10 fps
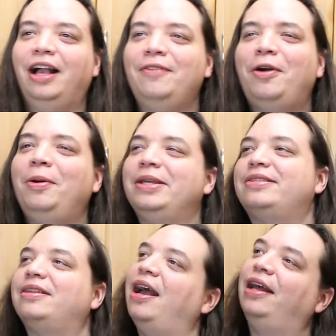I've
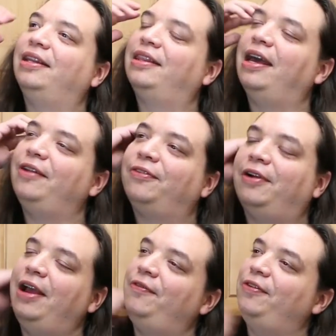always said that
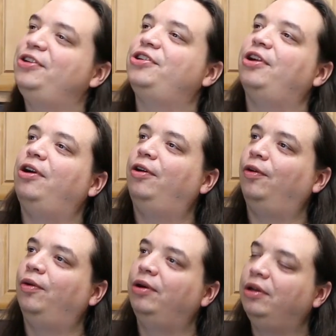for every
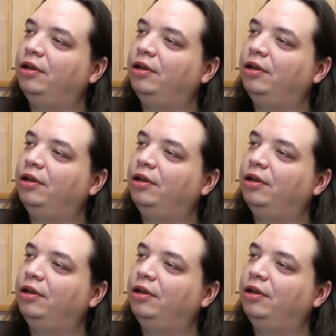show